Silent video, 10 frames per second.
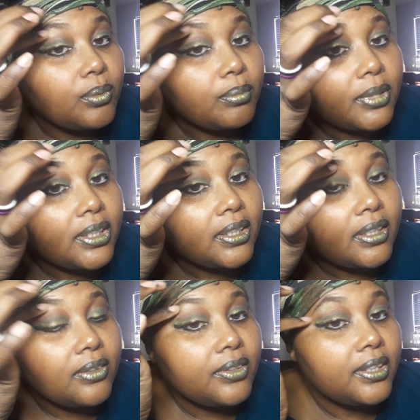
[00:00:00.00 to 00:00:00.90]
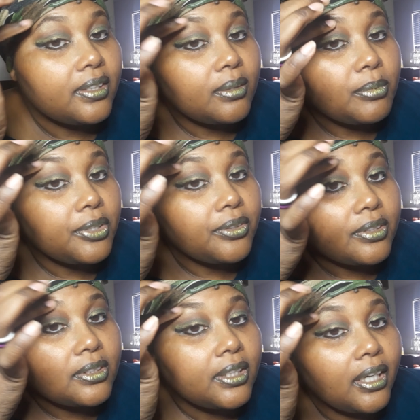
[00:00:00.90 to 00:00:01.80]
Blend it in up there
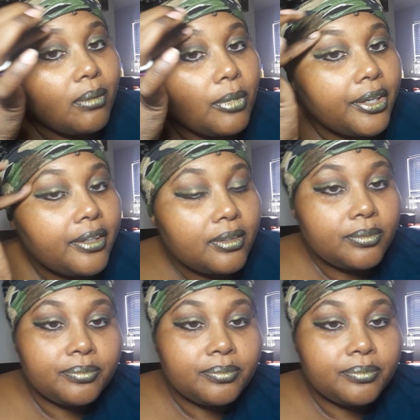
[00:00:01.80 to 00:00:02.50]
into the eyebrow.